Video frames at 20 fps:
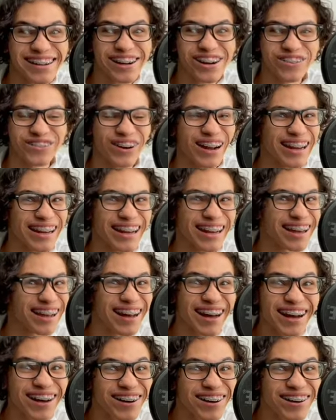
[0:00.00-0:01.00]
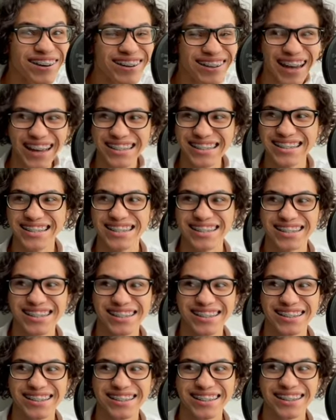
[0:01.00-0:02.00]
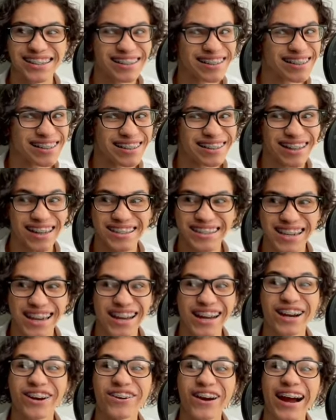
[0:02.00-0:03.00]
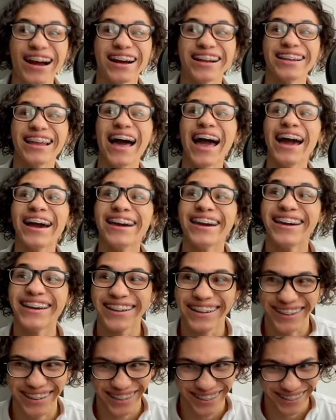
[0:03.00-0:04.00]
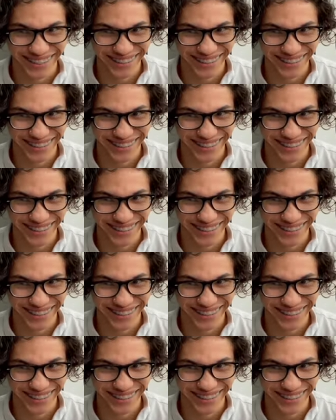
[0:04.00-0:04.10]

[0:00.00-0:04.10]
ready to go. Let's, let's get it crack-a-lacking.